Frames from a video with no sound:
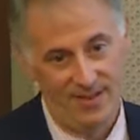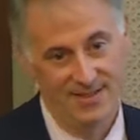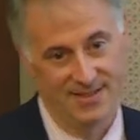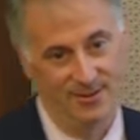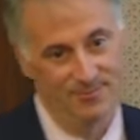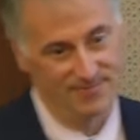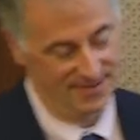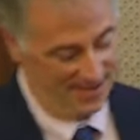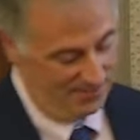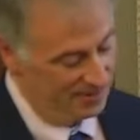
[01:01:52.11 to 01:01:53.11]
So
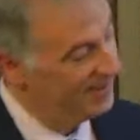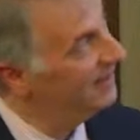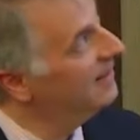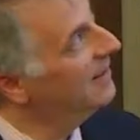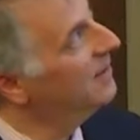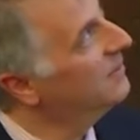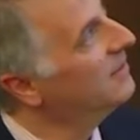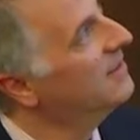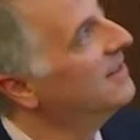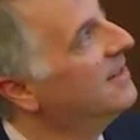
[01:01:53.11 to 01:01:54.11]
it's complicated. I don't
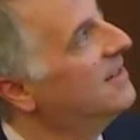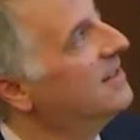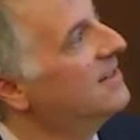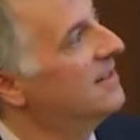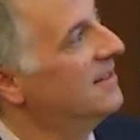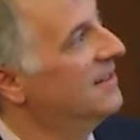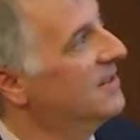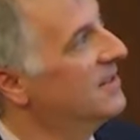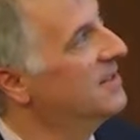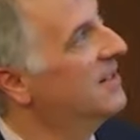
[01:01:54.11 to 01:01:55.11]
you know,
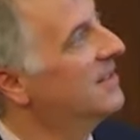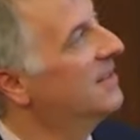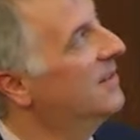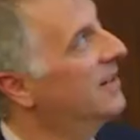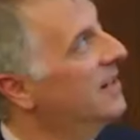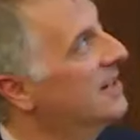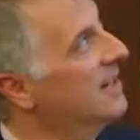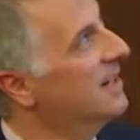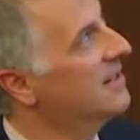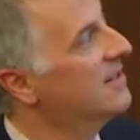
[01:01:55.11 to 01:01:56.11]
suggest that there are any
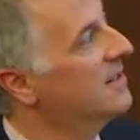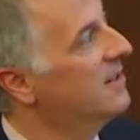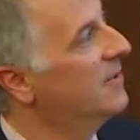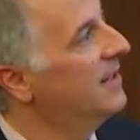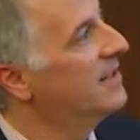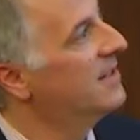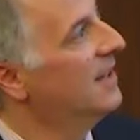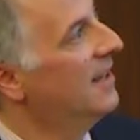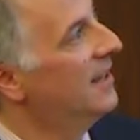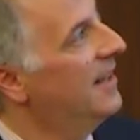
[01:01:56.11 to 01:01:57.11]
easy answers here, but that's,
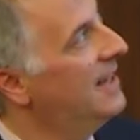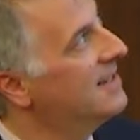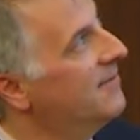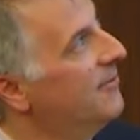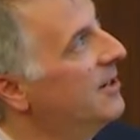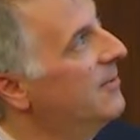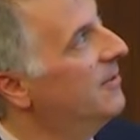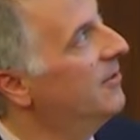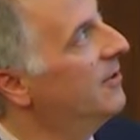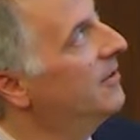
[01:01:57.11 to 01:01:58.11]
that's the frame
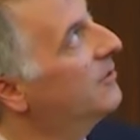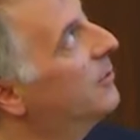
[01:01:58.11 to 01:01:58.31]
of all this